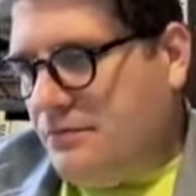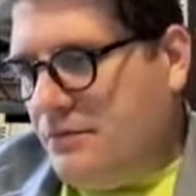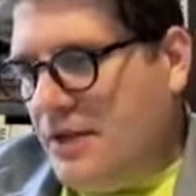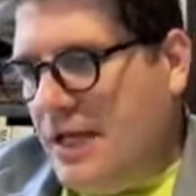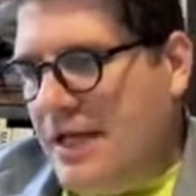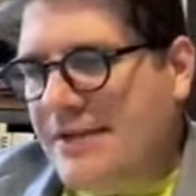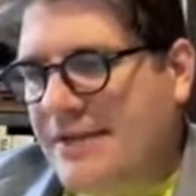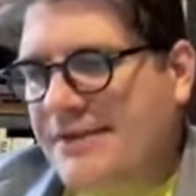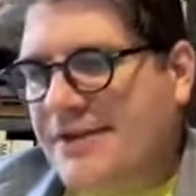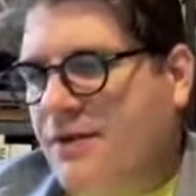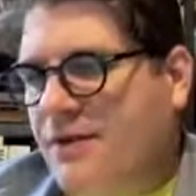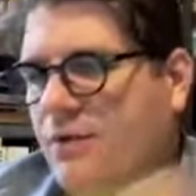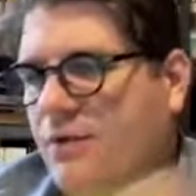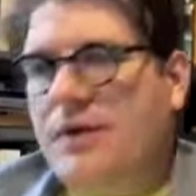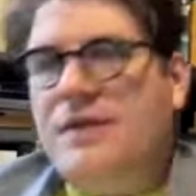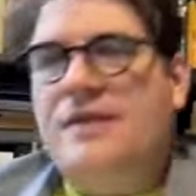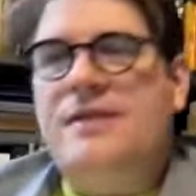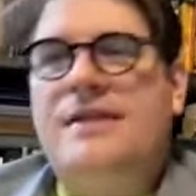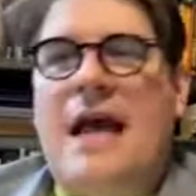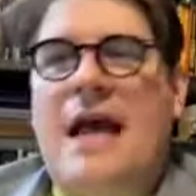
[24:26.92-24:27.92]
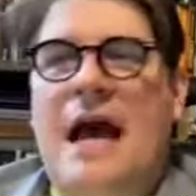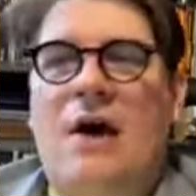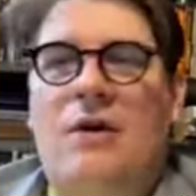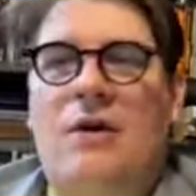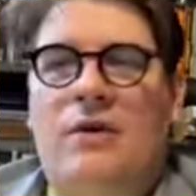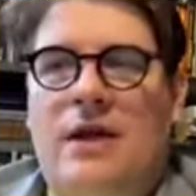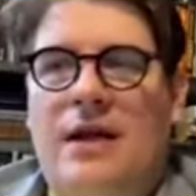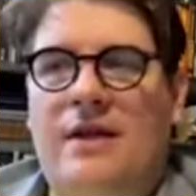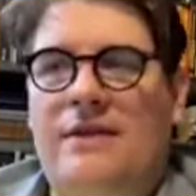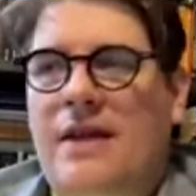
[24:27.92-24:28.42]
isn't written
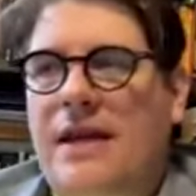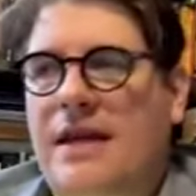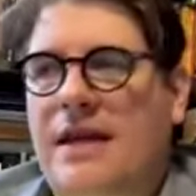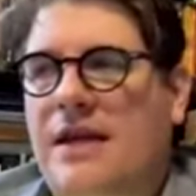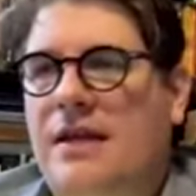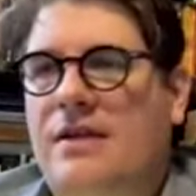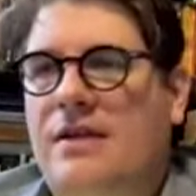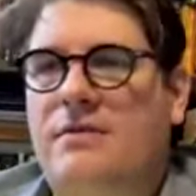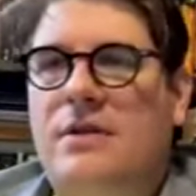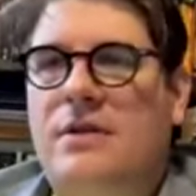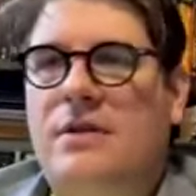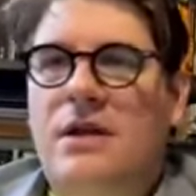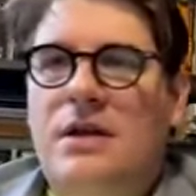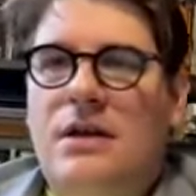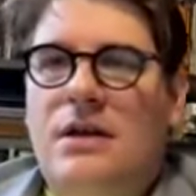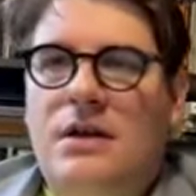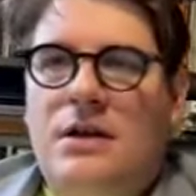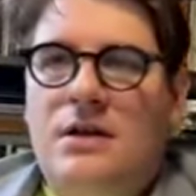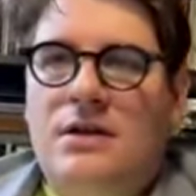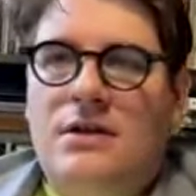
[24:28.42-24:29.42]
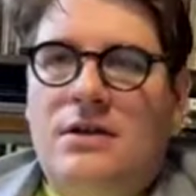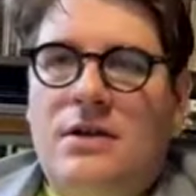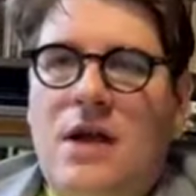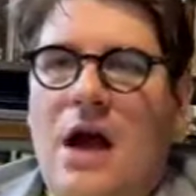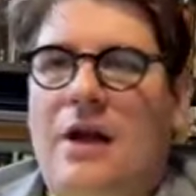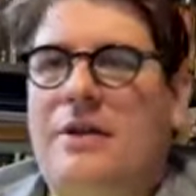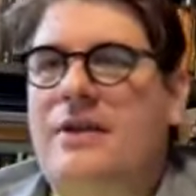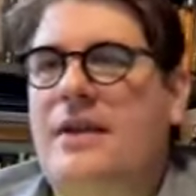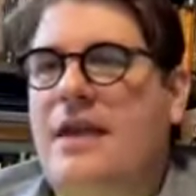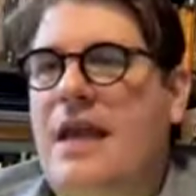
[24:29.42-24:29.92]
down and they can
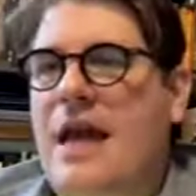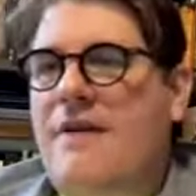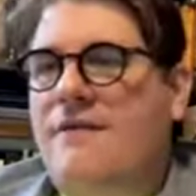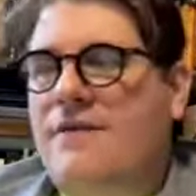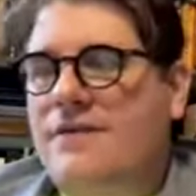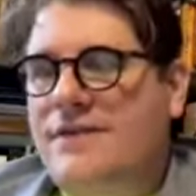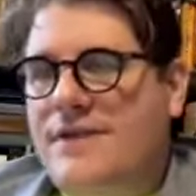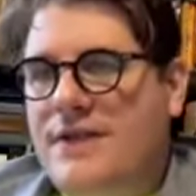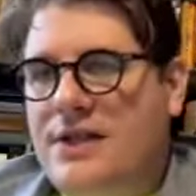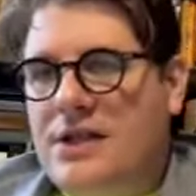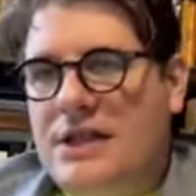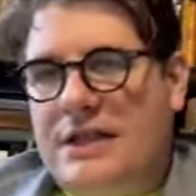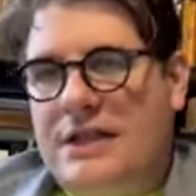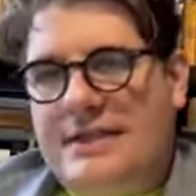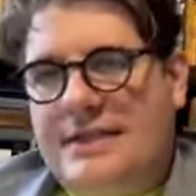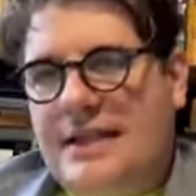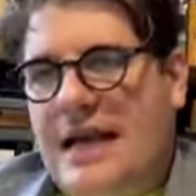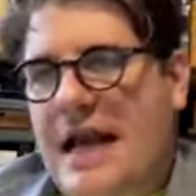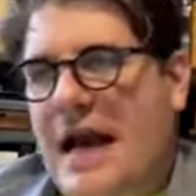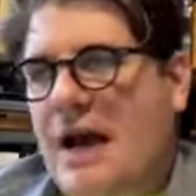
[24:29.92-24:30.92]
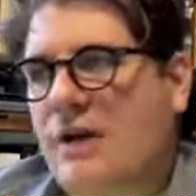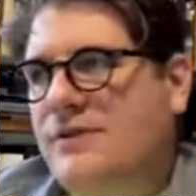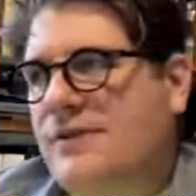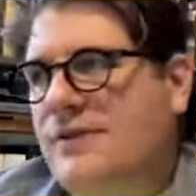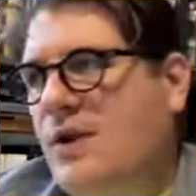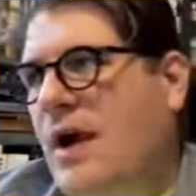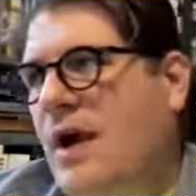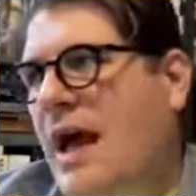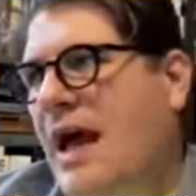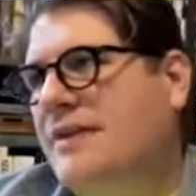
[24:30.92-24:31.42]
knock the adversaries out.
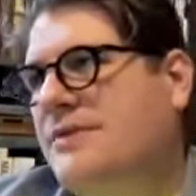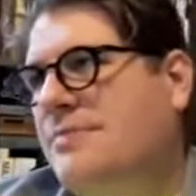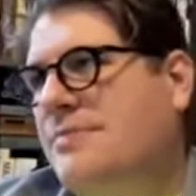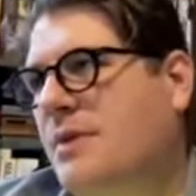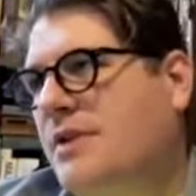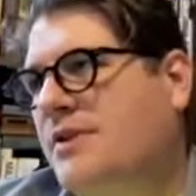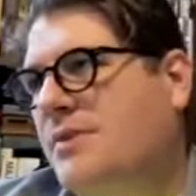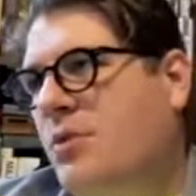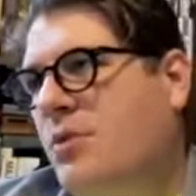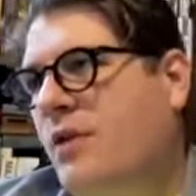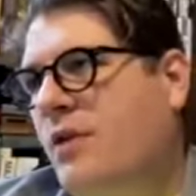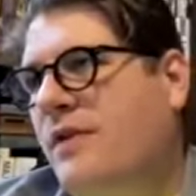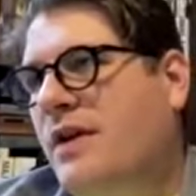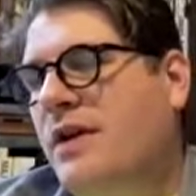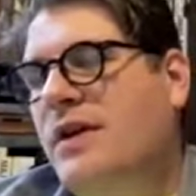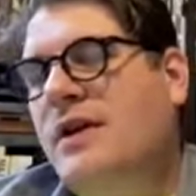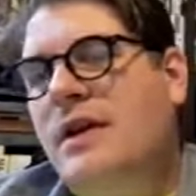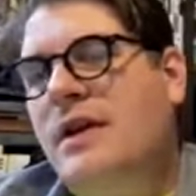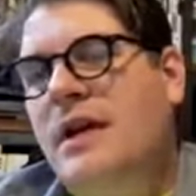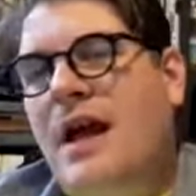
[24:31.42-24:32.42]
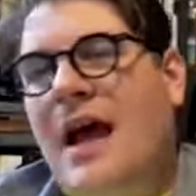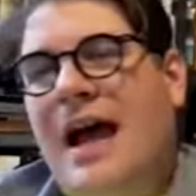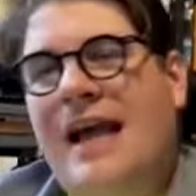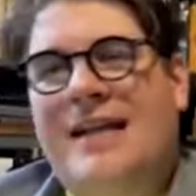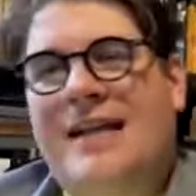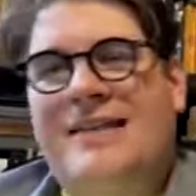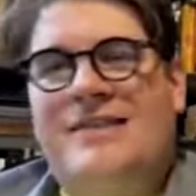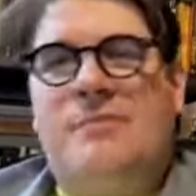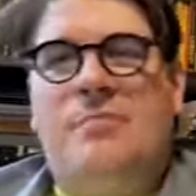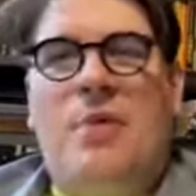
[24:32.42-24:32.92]
So it has much more of a,
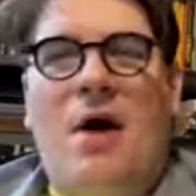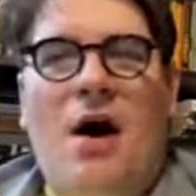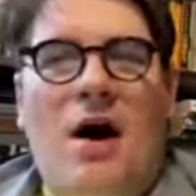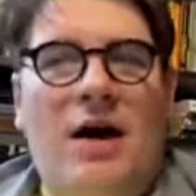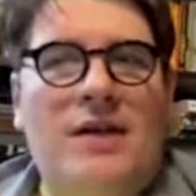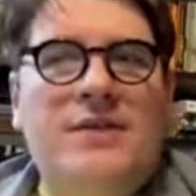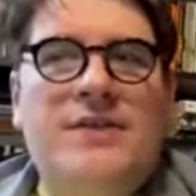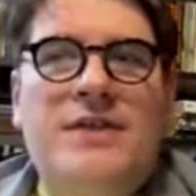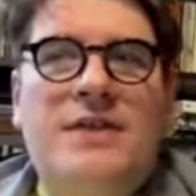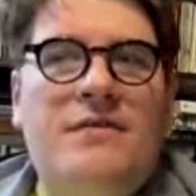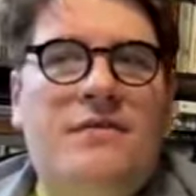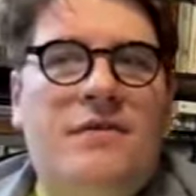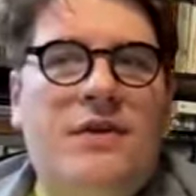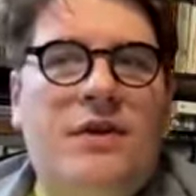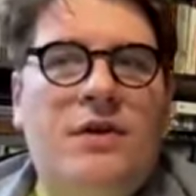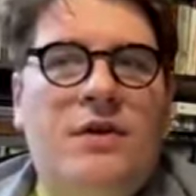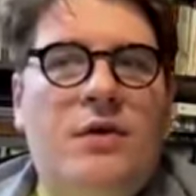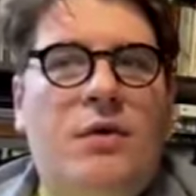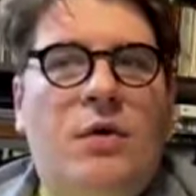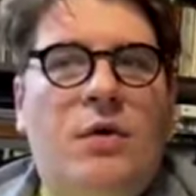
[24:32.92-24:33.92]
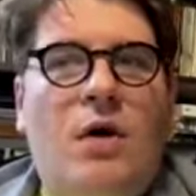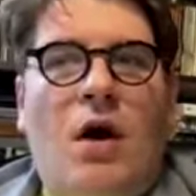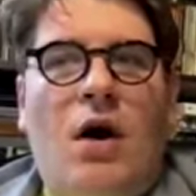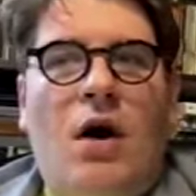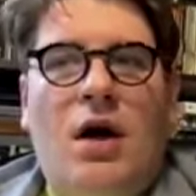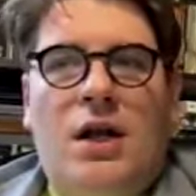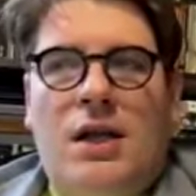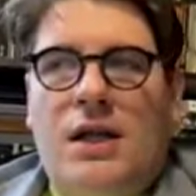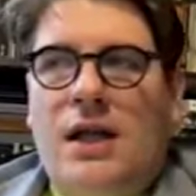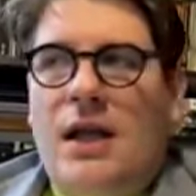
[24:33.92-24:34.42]
I guess, a positive view
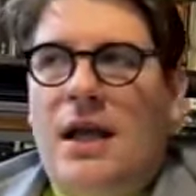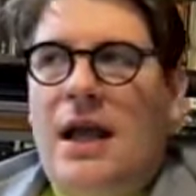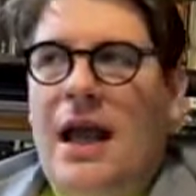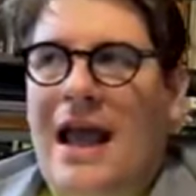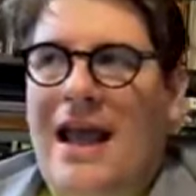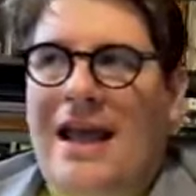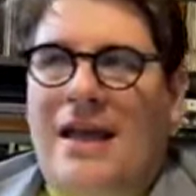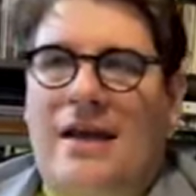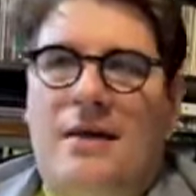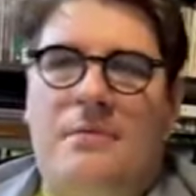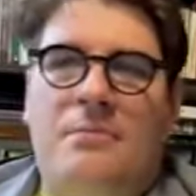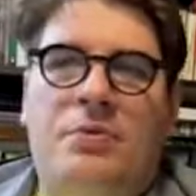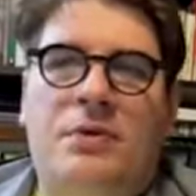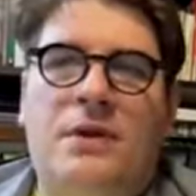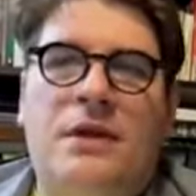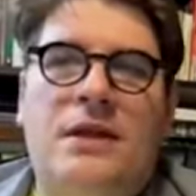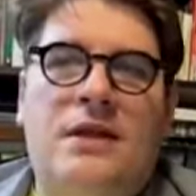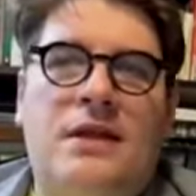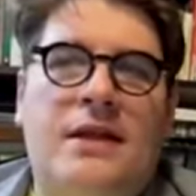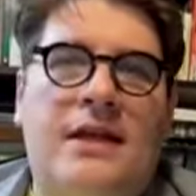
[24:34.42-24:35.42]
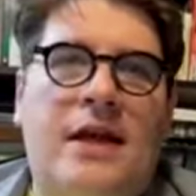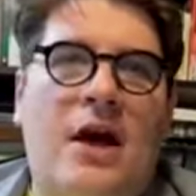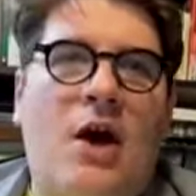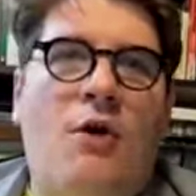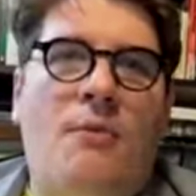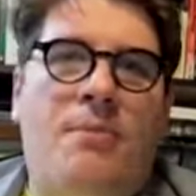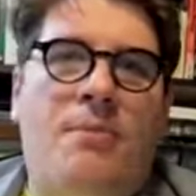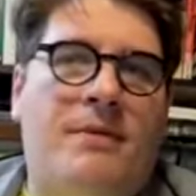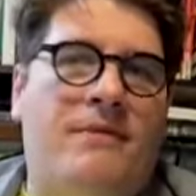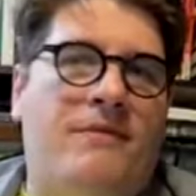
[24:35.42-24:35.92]
on a completely
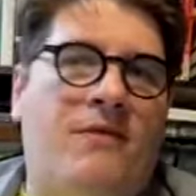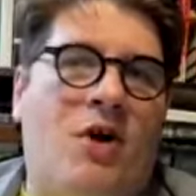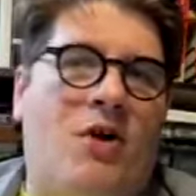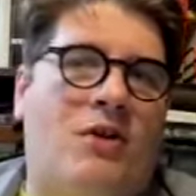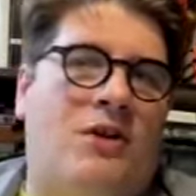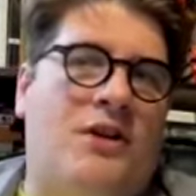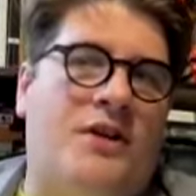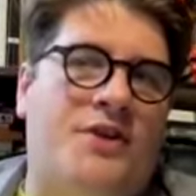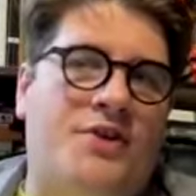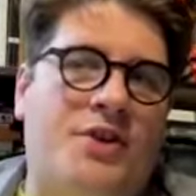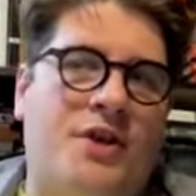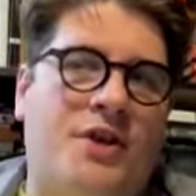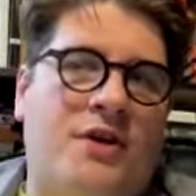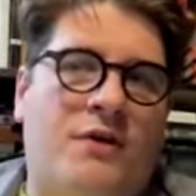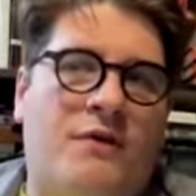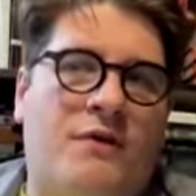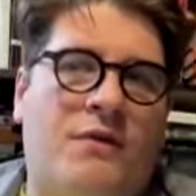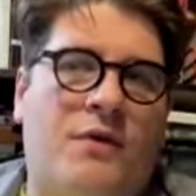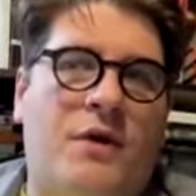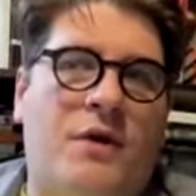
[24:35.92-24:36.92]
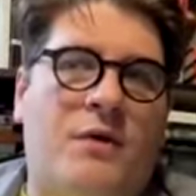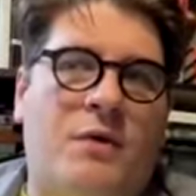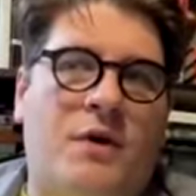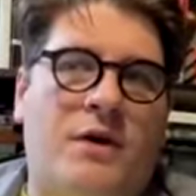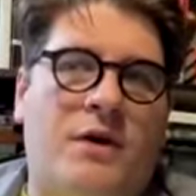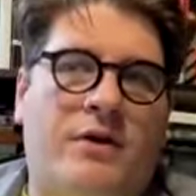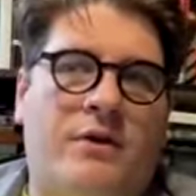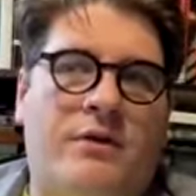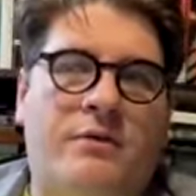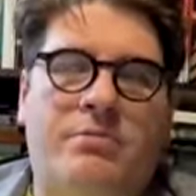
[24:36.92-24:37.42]
open volition or free
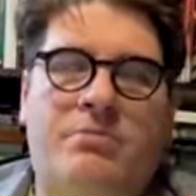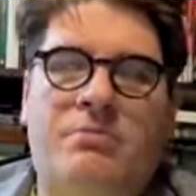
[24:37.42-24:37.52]
will.